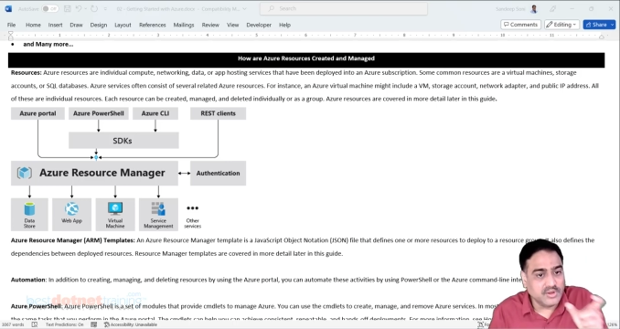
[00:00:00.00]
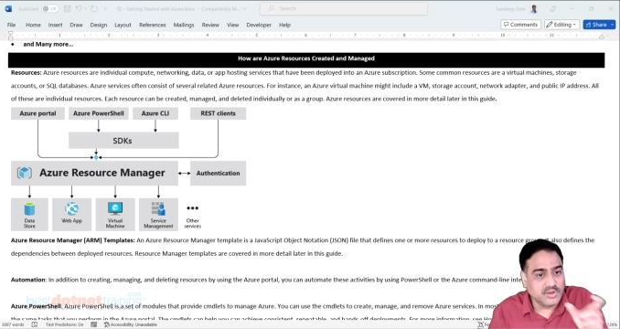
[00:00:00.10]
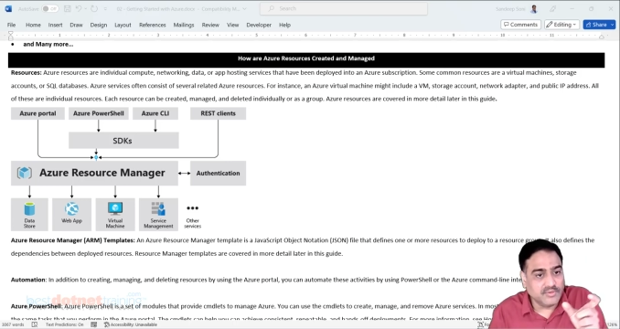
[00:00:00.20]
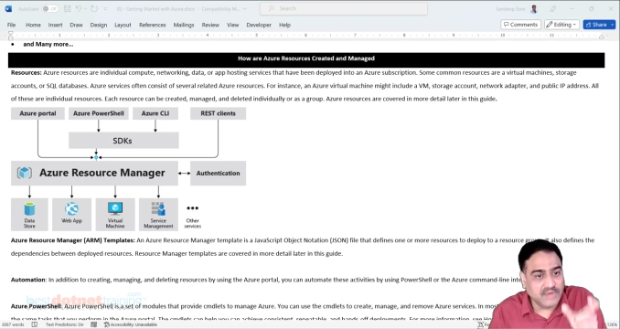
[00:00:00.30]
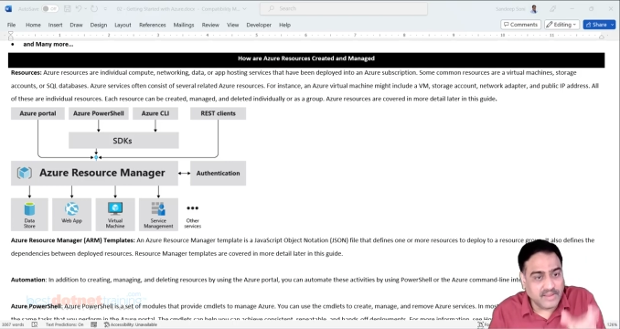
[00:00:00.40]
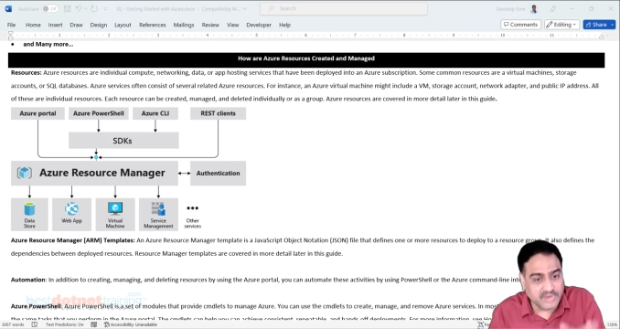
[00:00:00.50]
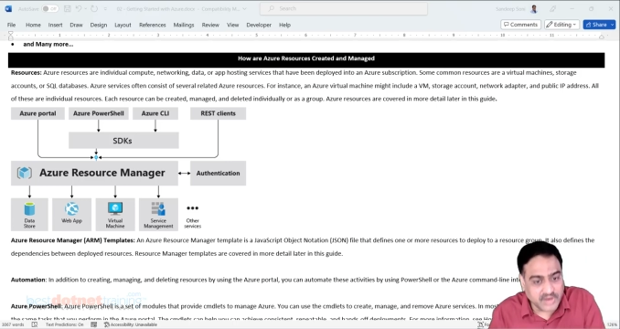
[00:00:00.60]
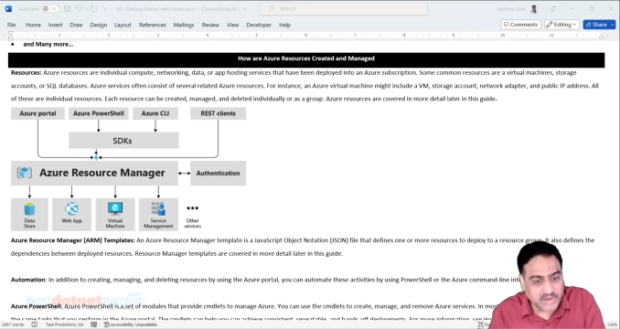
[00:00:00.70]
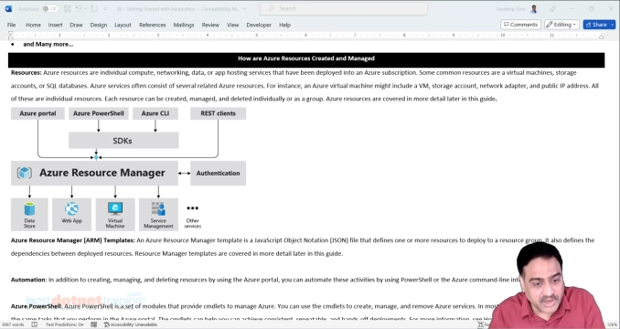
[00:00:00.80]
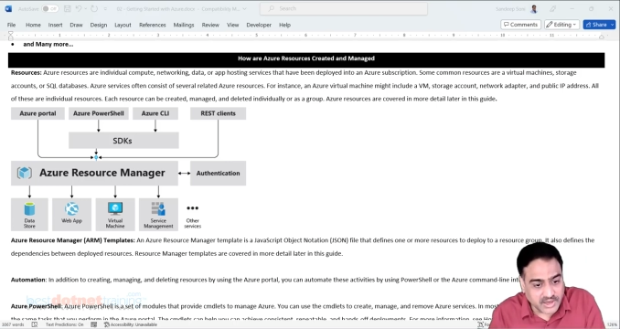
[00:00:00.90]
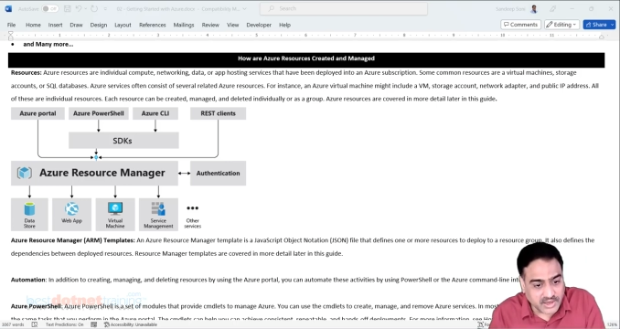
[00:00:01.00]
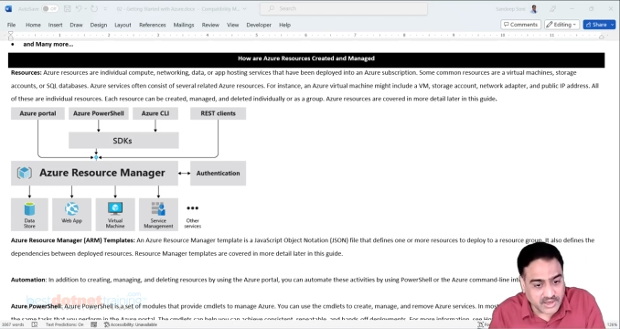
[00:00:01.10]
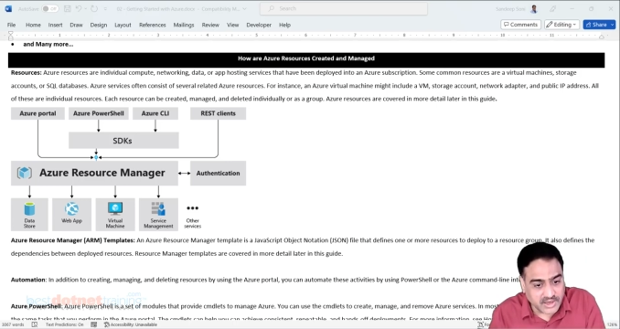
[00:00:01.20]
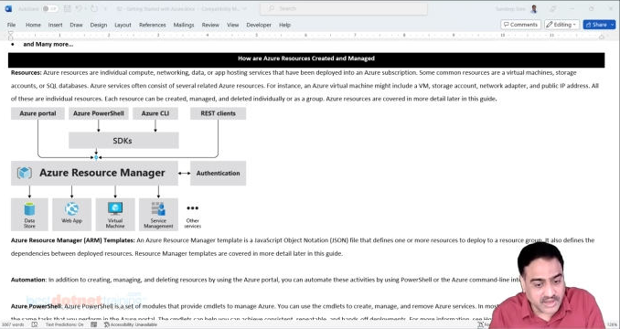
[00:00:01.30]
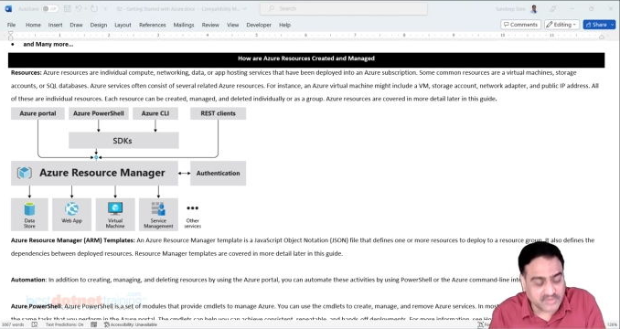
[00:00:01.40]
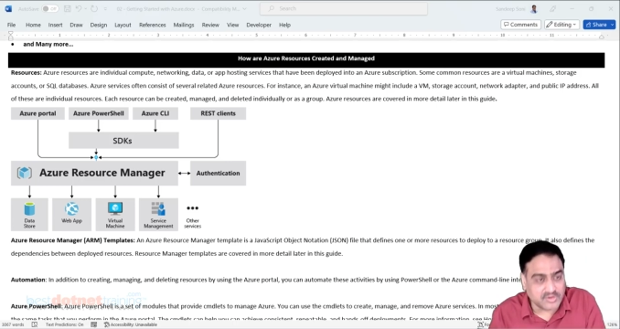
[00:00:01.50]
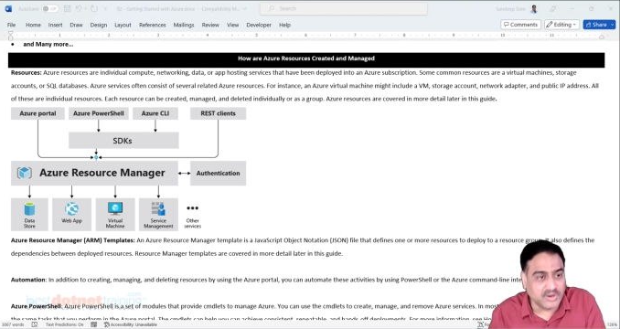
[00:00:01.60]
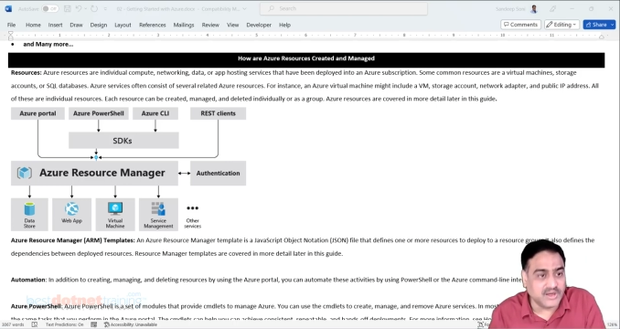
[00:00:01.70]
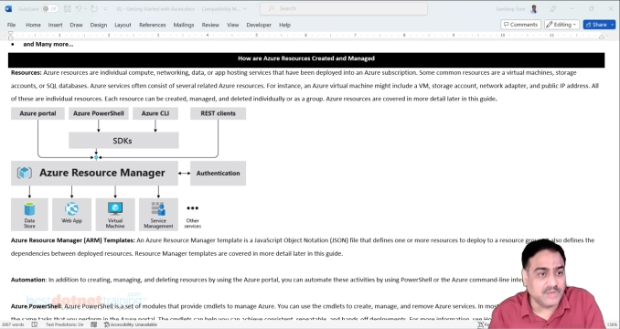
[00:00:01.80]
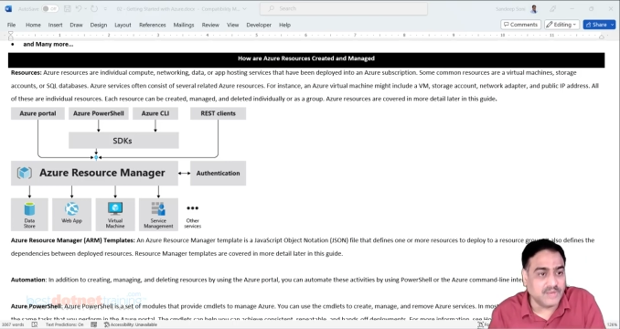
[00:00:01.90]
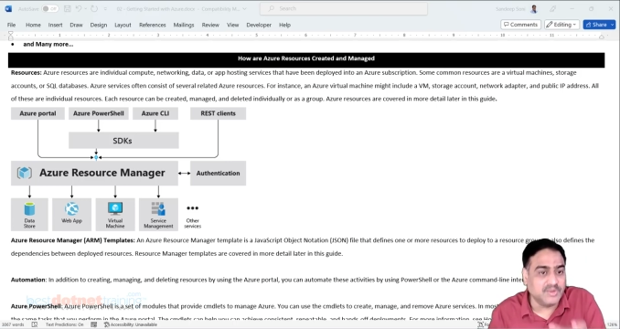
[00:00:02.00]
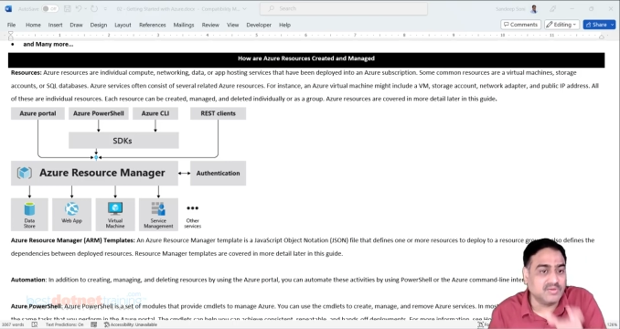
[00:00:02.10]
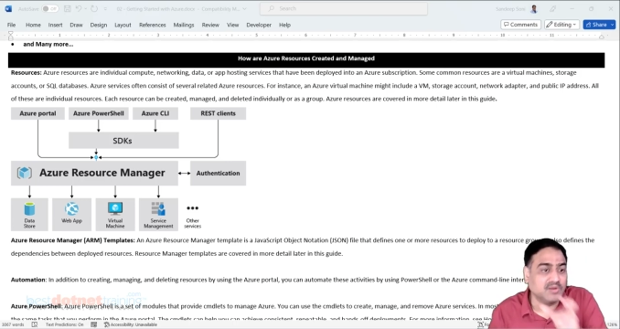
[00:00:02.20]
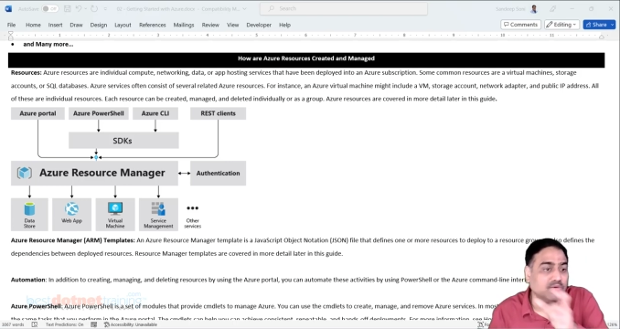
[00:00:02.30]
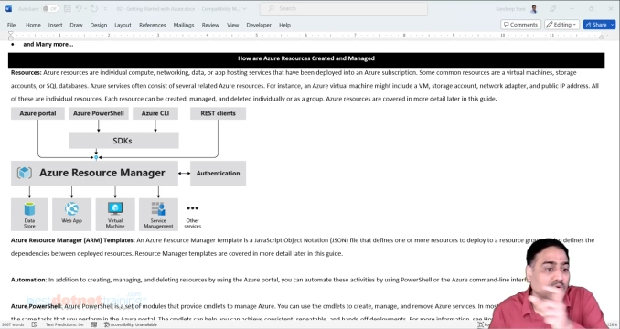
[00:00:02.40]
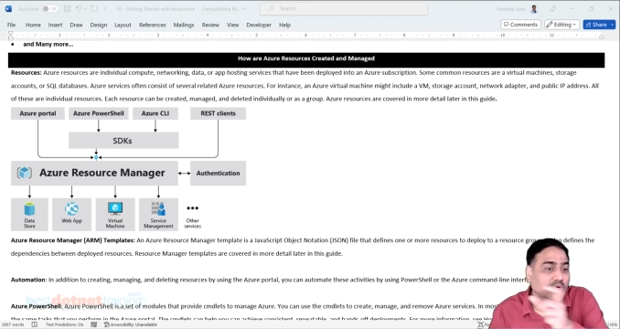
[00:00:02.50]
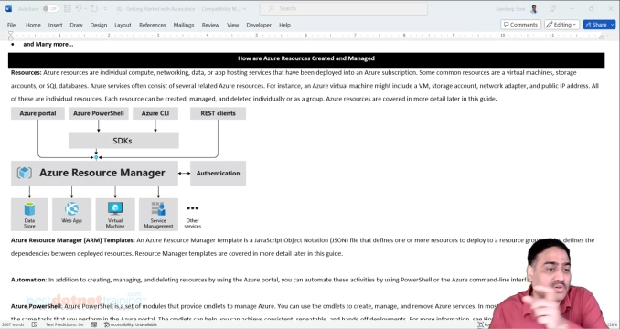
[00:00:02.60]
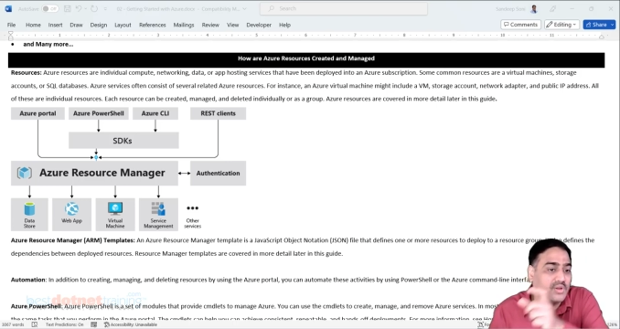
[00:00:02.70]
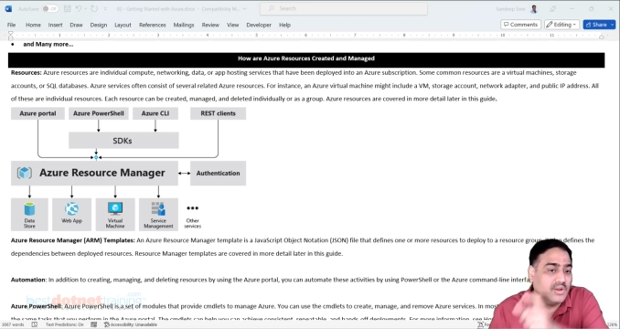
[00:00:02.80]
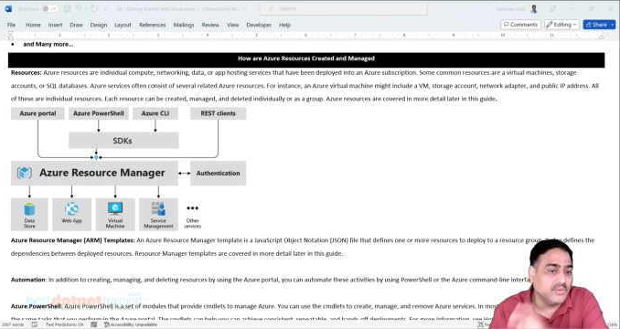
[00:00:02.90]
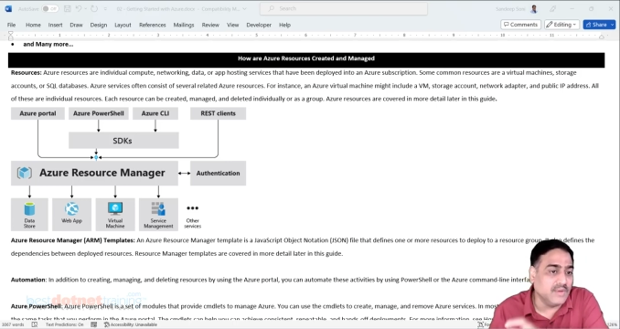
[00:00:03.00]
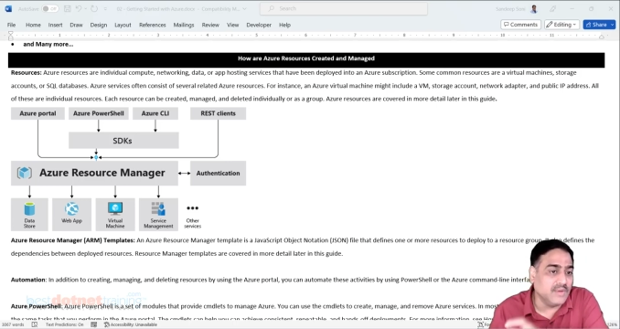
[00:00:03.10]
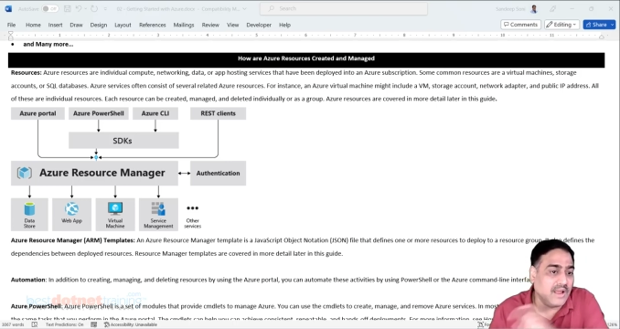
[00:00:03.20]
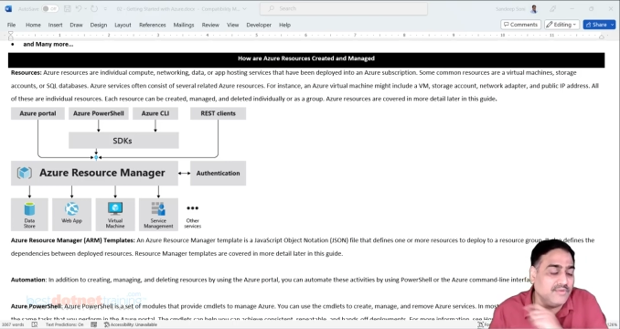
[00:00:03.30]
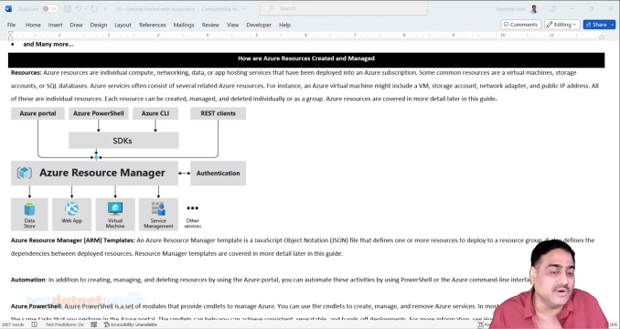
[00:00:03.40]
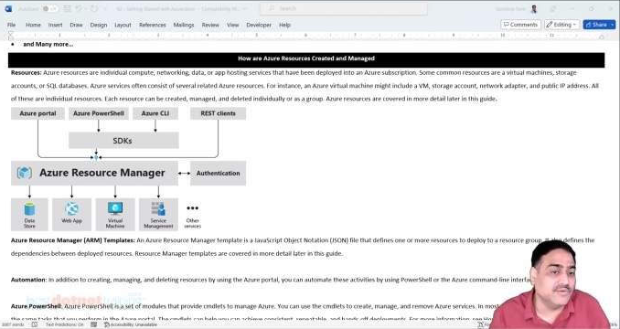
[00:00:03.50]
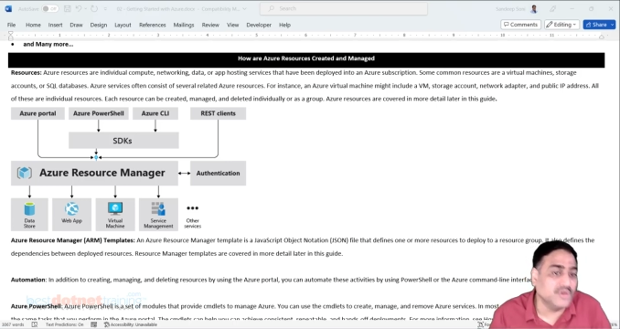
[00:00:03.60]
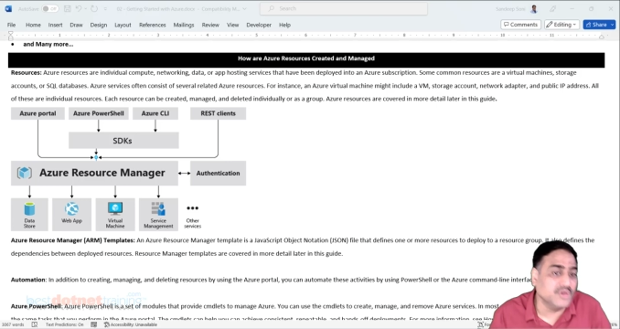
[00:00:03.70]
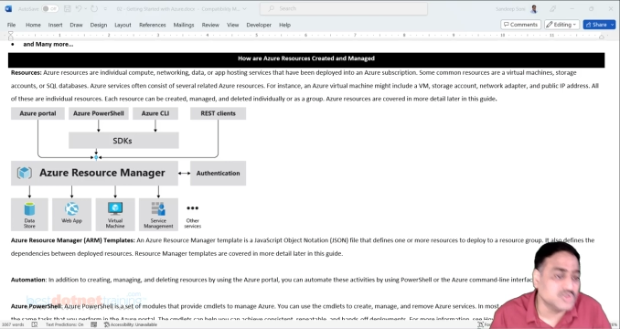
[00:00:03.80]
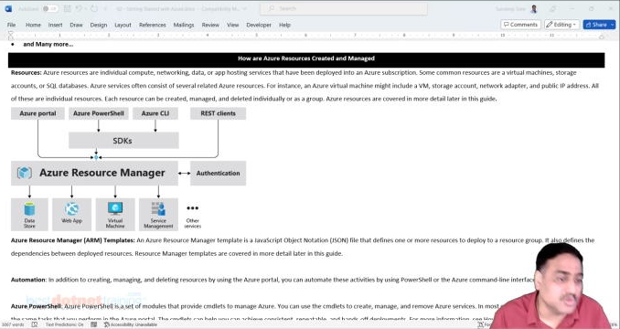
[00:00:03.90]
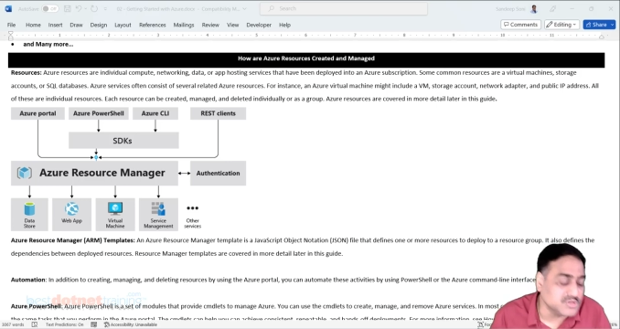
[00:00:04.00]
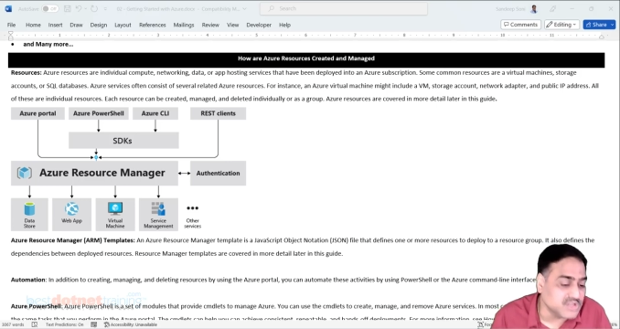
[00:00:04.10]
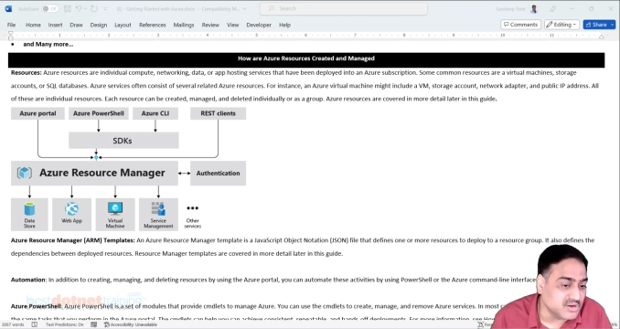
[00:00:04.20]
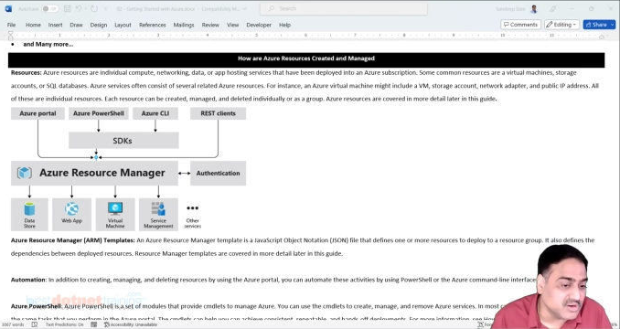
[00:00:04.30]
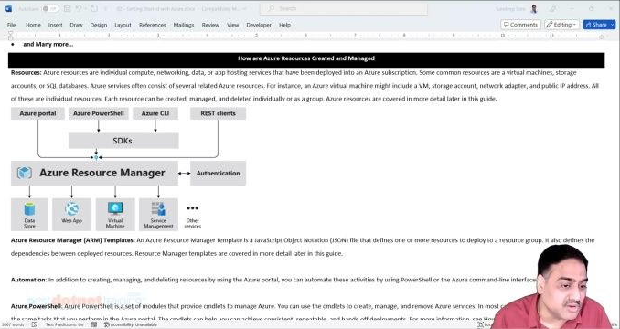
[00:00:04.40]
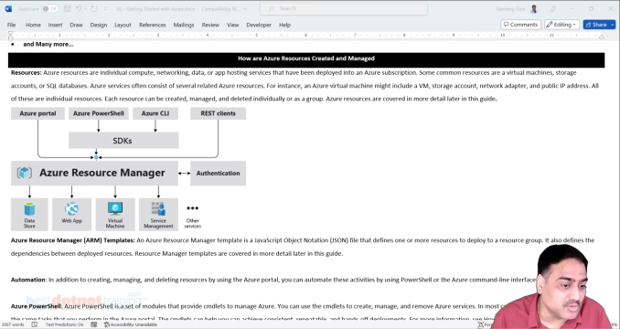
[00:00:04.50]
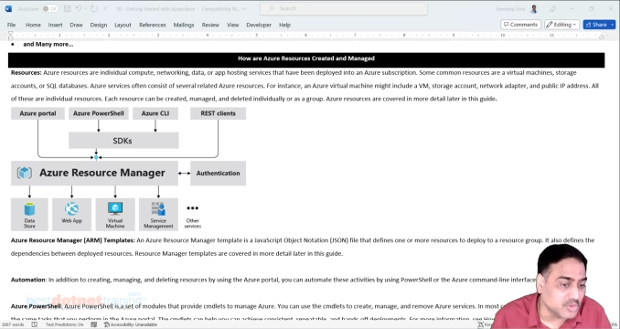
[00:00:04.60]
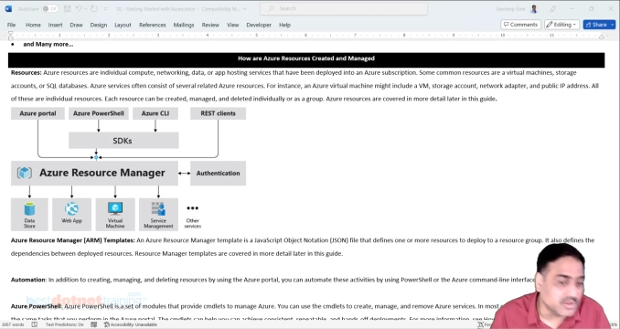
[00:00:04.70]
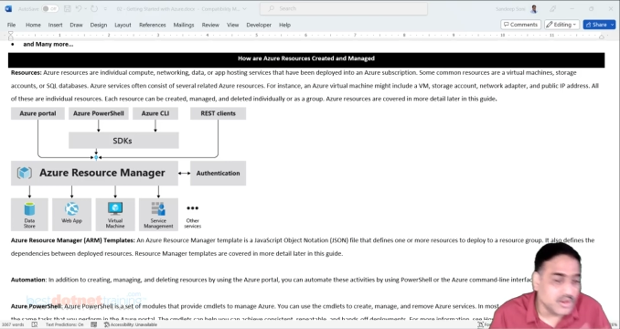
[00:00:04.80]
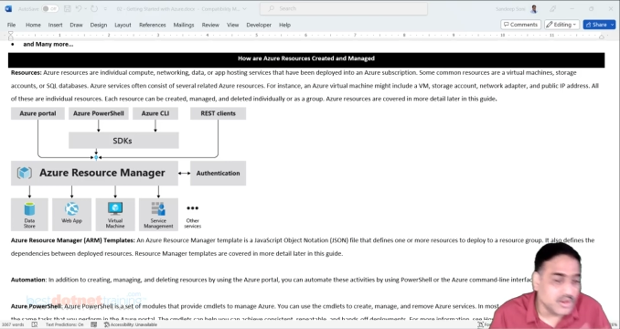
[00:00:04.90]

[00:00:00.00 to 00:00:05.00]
We'll have an SQL database resource. We'll have a virtual machine resource.